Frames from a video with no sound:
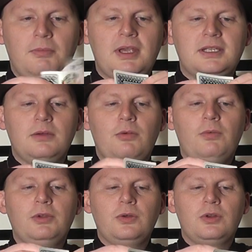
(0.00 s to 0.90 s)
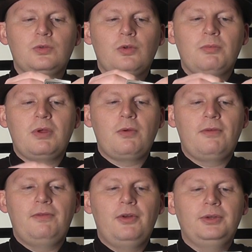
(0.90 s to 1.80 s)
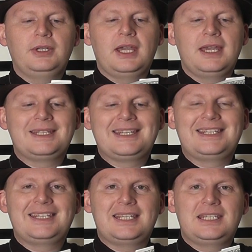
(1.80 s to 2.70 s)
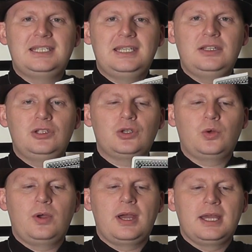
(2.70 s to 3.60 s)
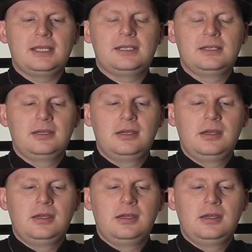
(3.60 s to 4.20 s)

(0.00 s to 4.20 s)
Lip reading: Basically what we're doing is we're folding it into 16 squares.